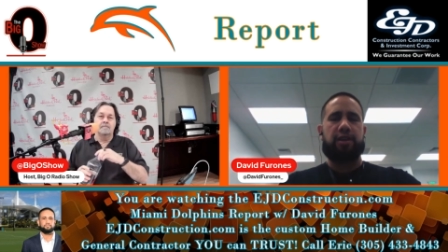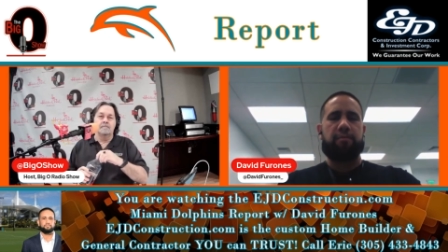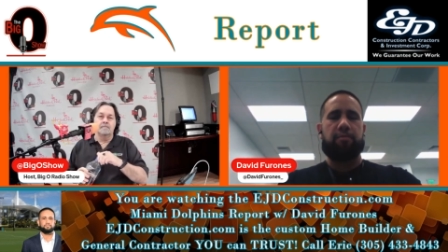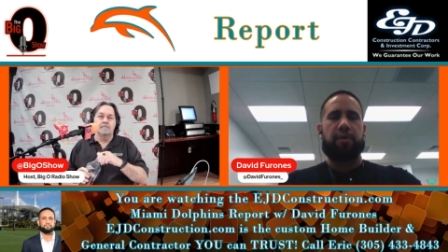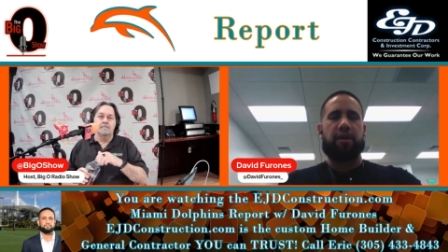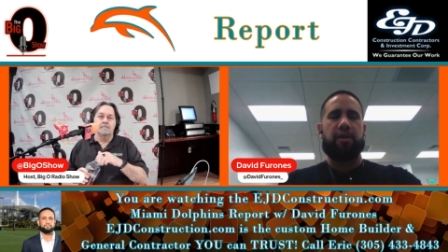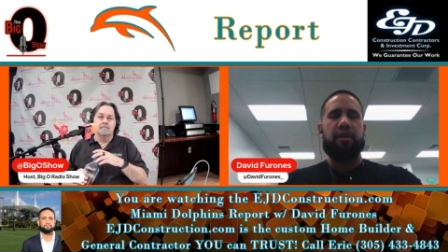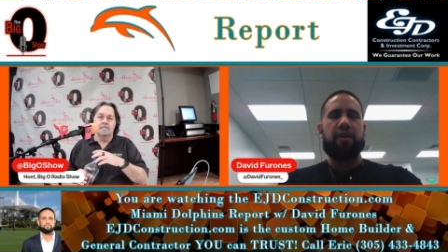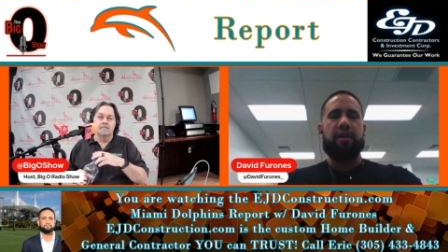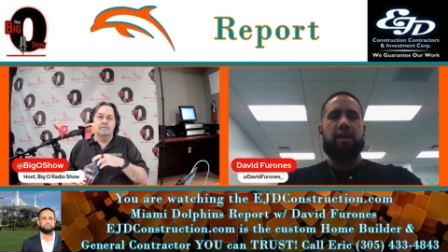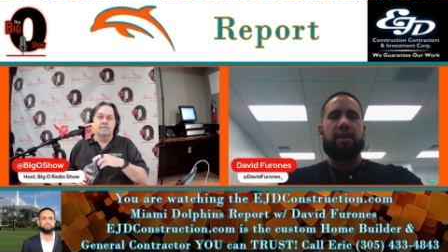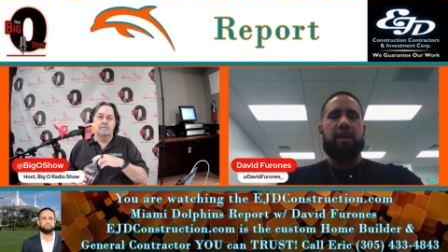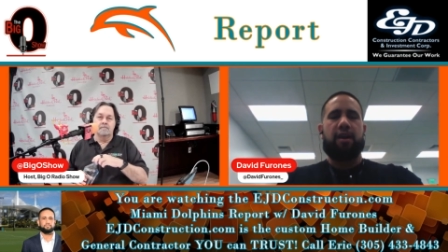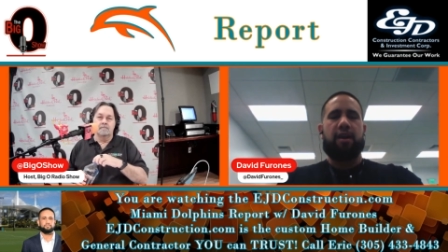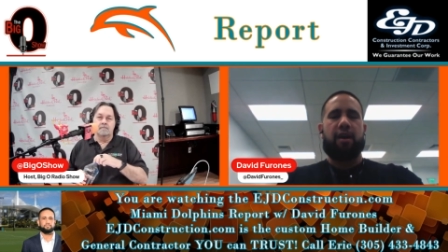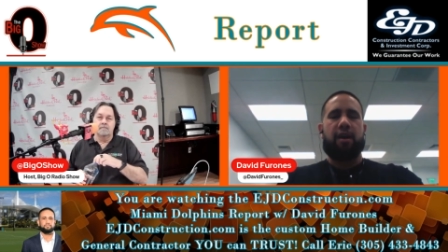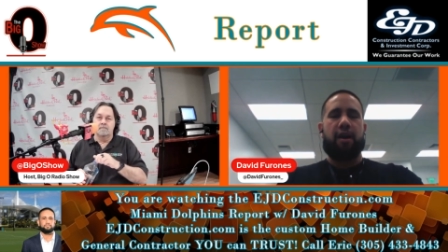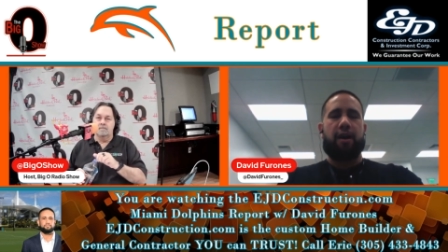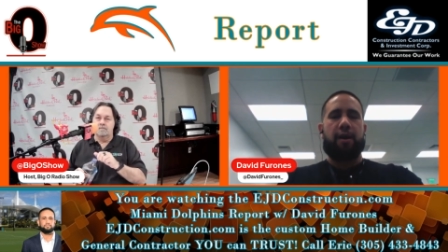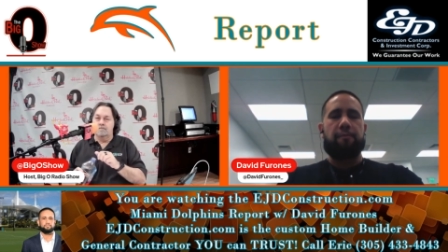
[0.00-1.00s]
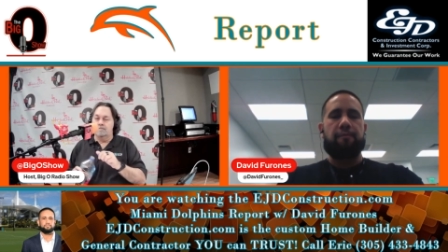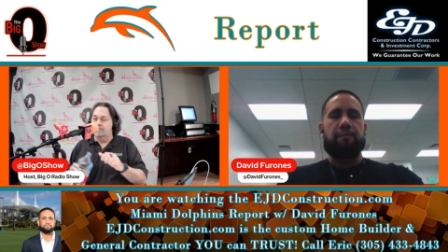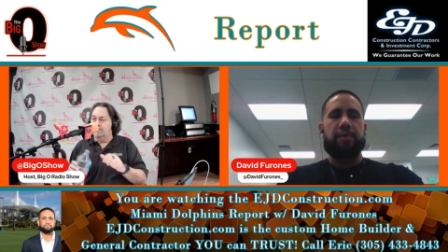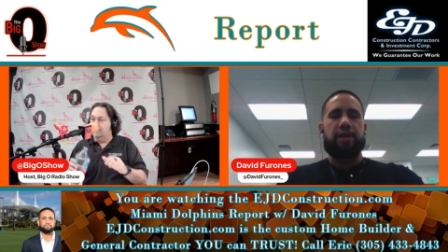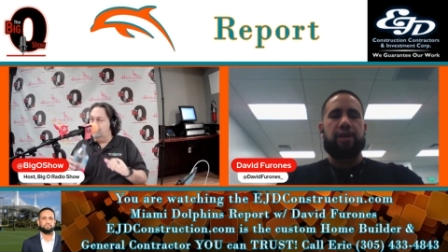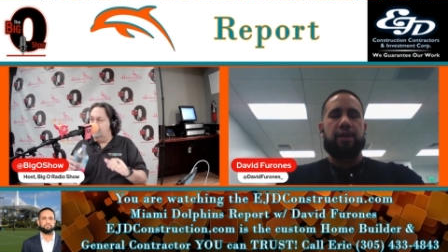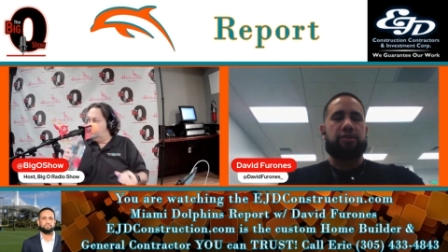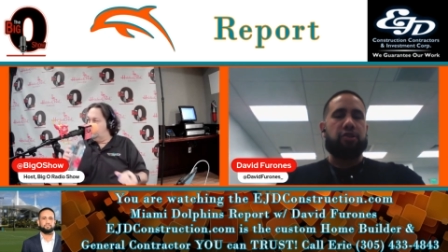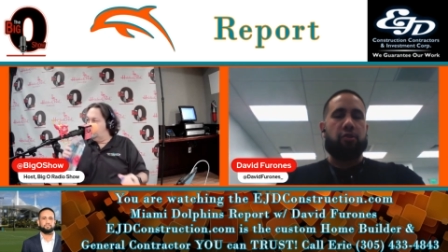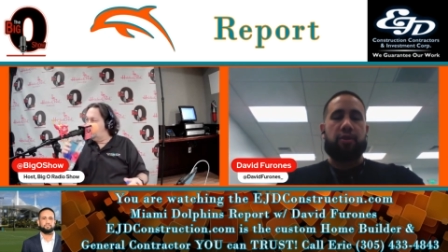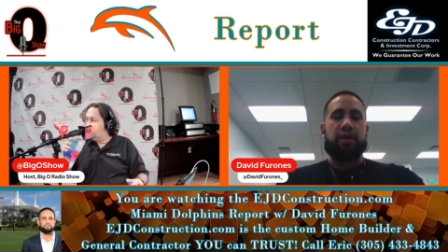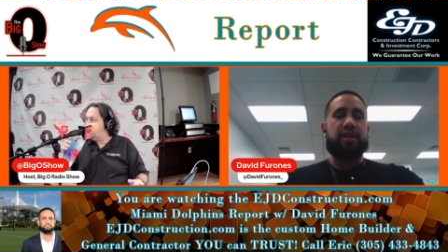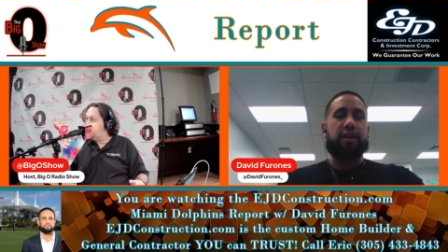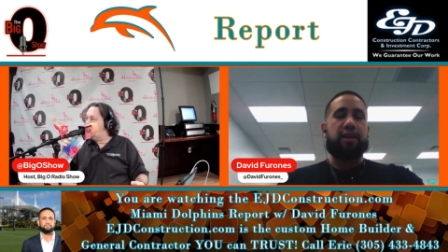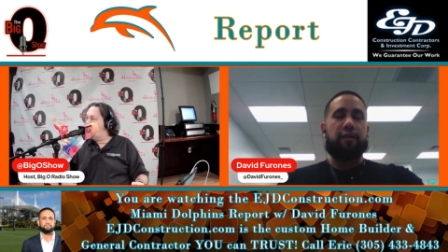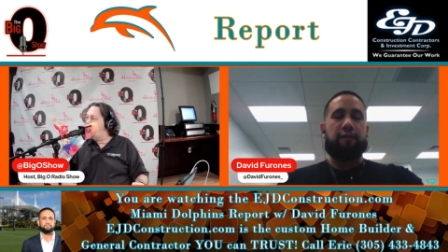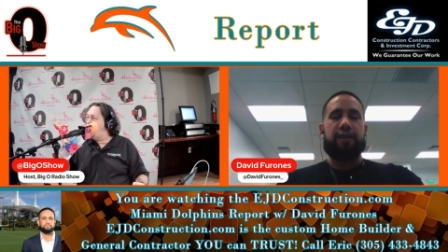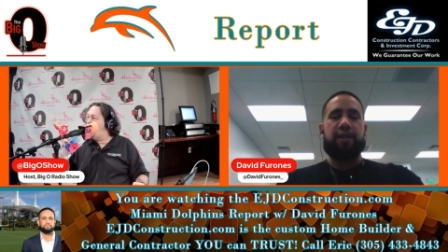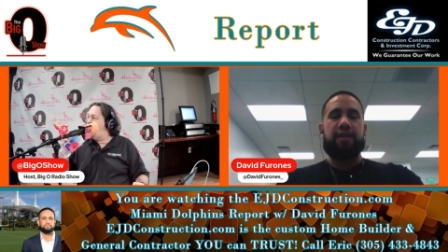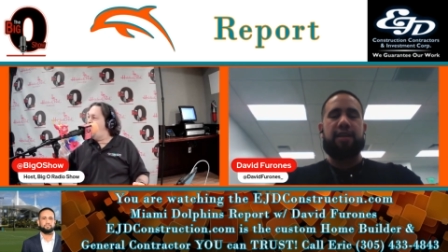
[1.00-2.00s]
But um, so he
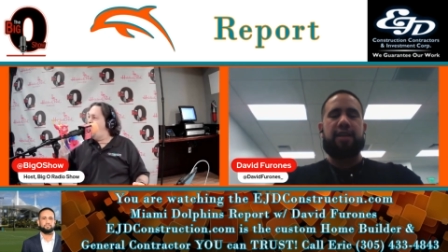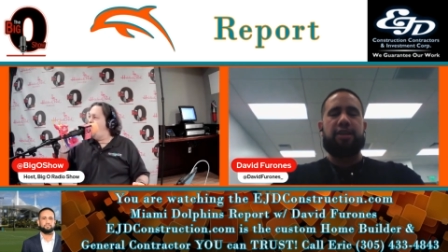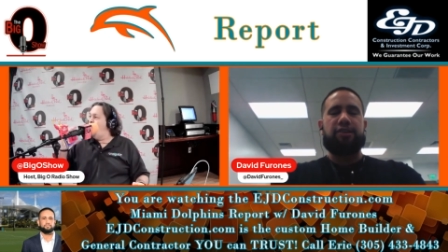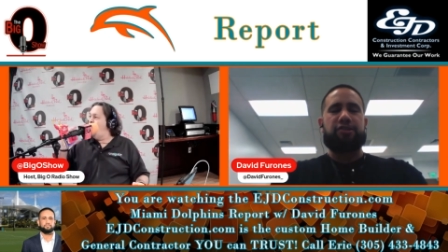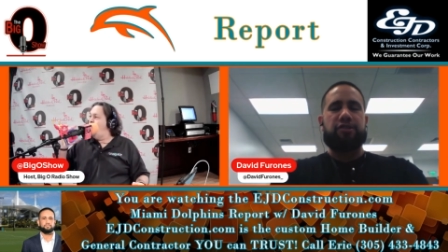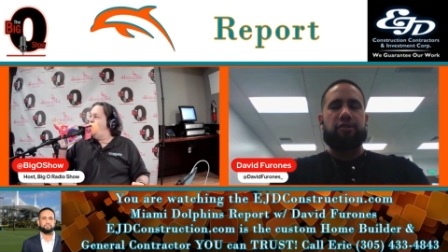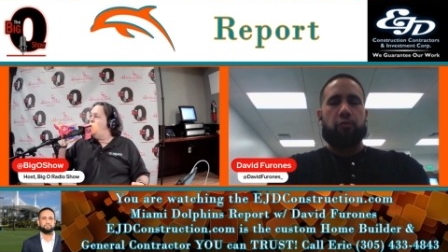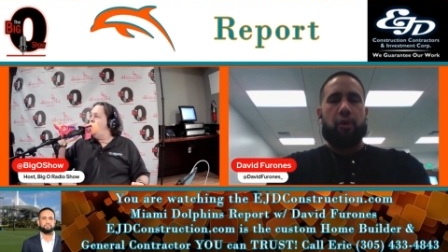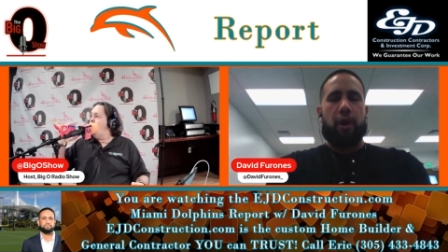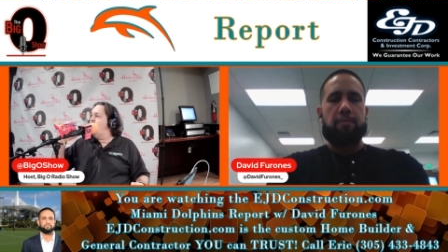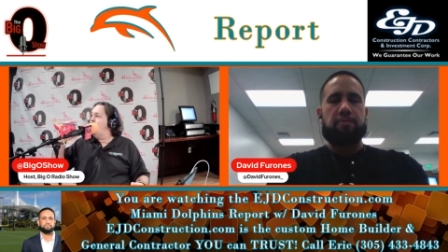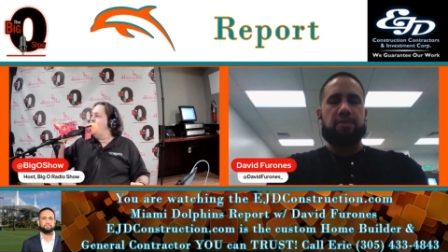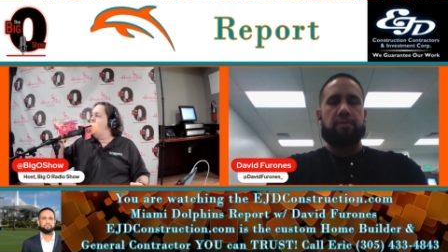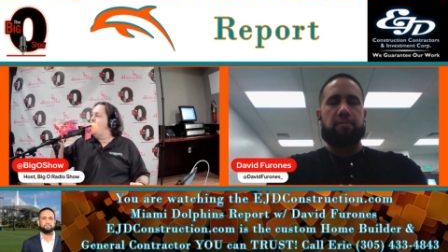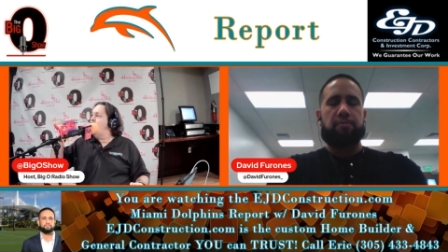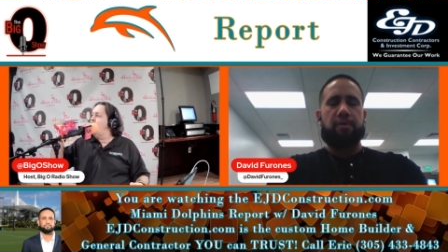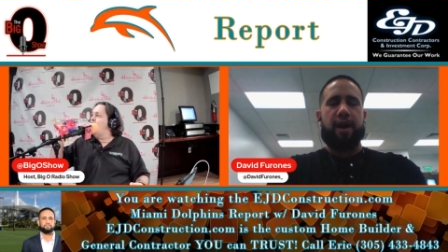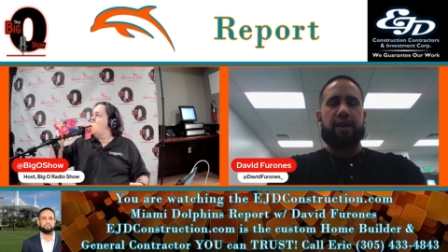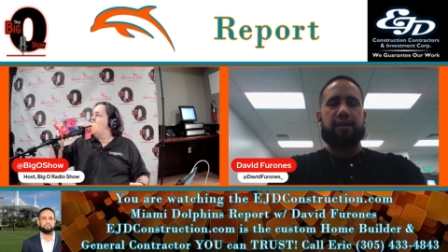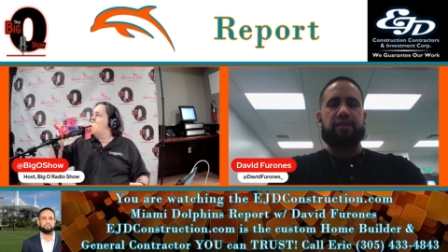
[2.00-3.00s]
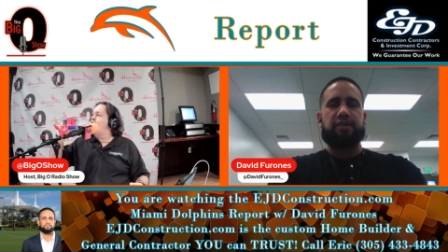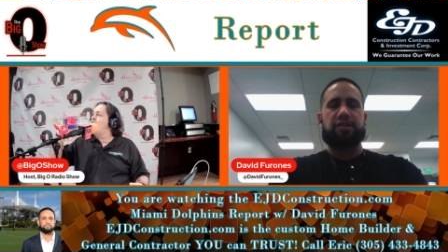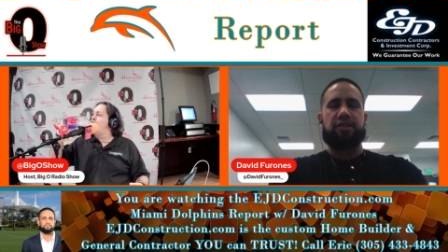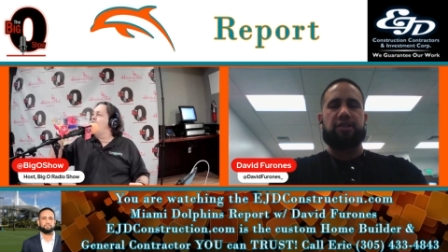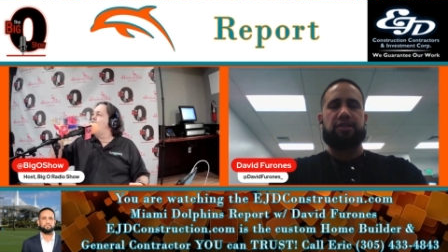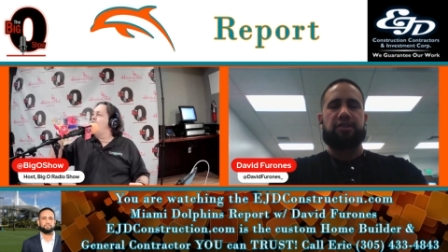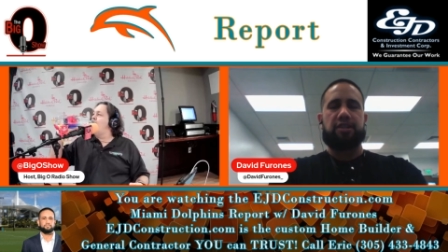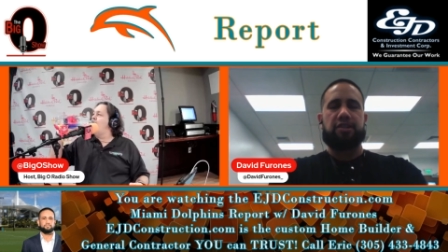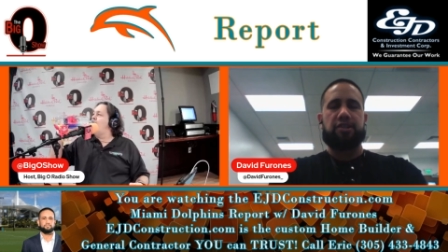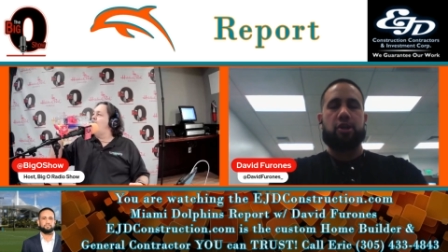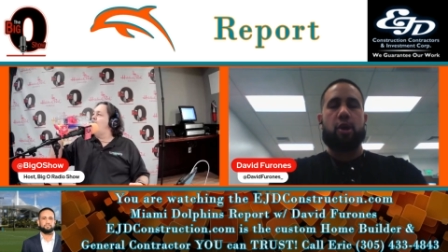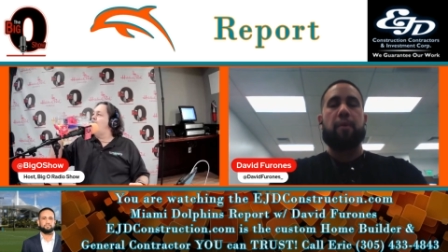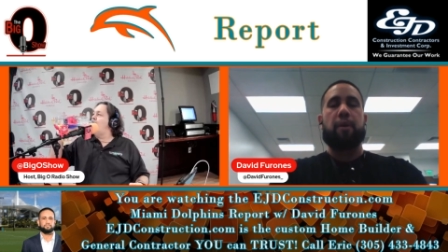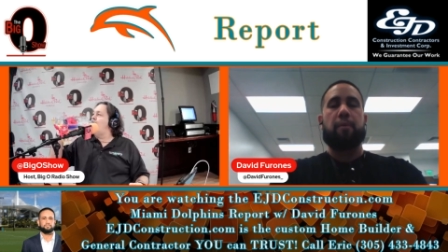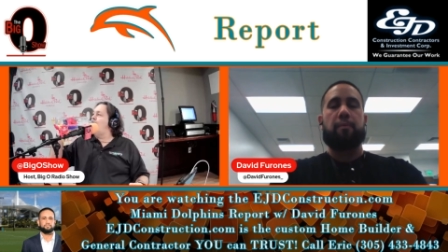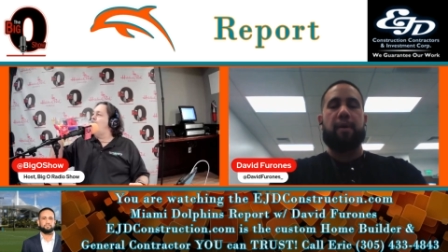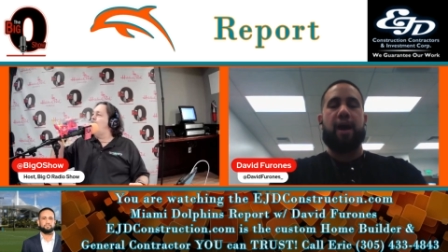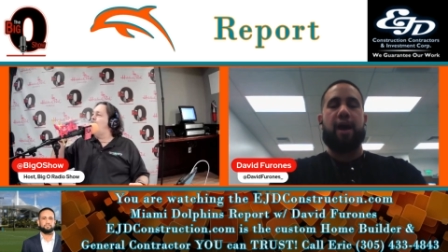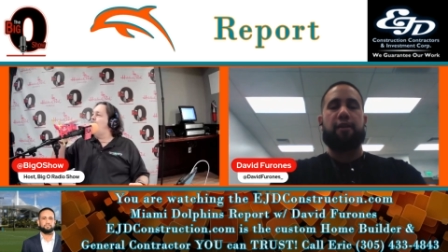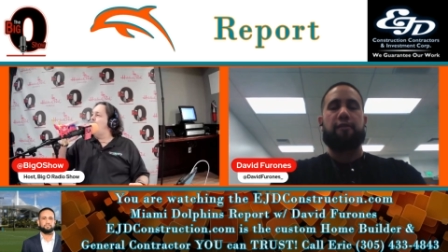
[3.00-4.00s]
definitely needs the reps in practice since he is
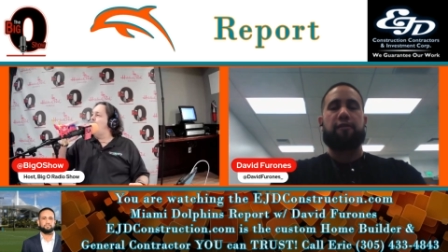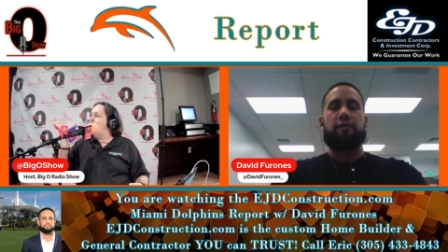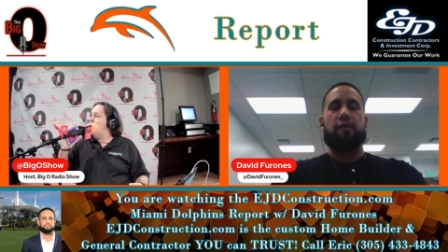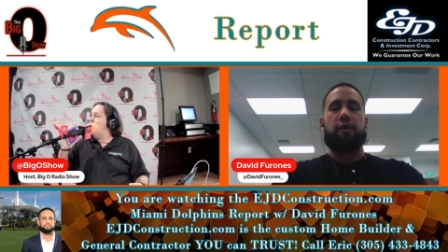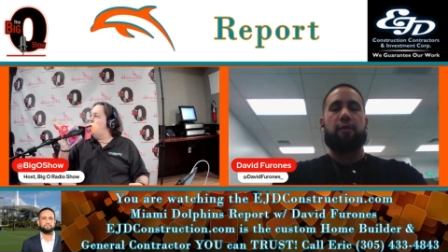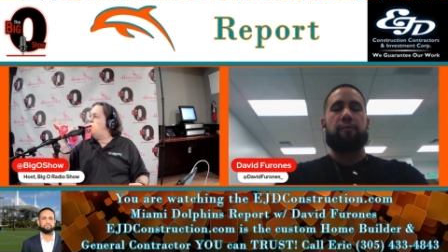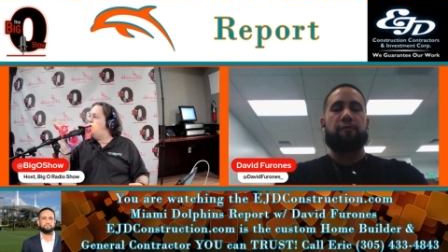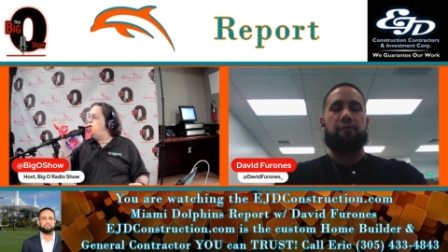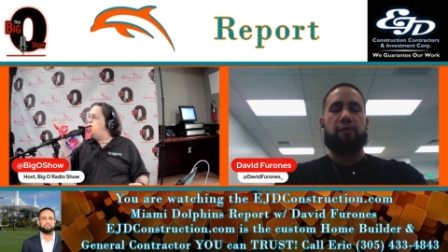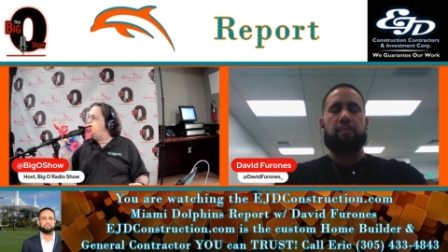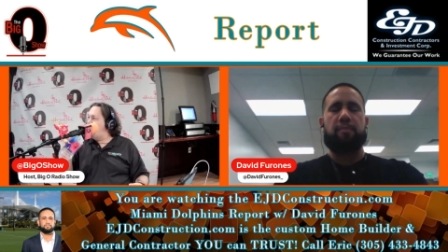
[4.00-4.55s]
coming back from from